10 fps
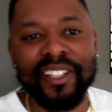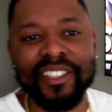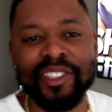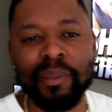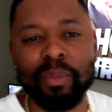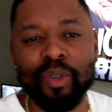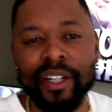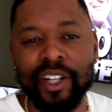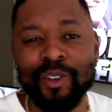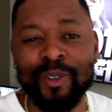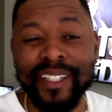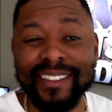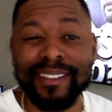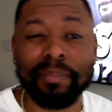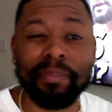This is your boy
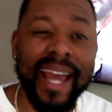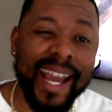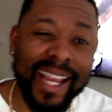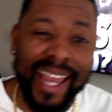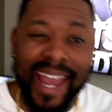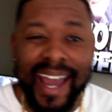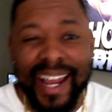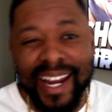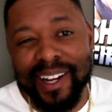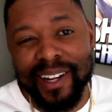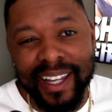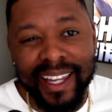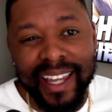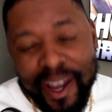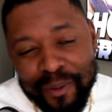Chris back at it
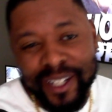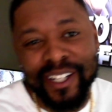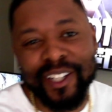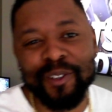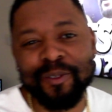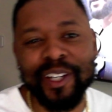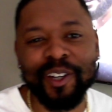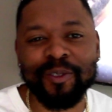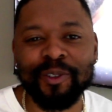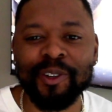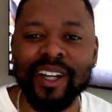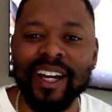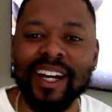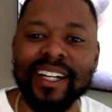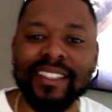again with another video for you
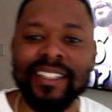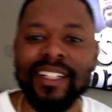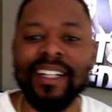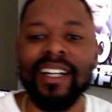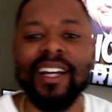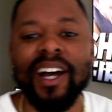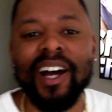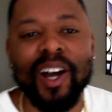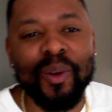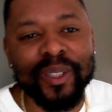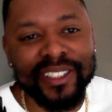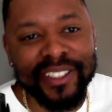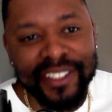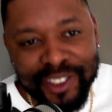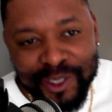guys. What's
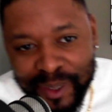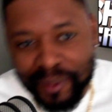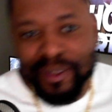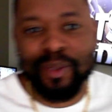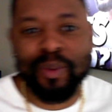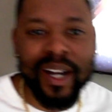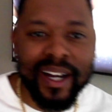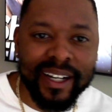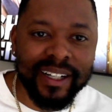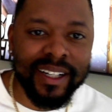good, Dream Squad?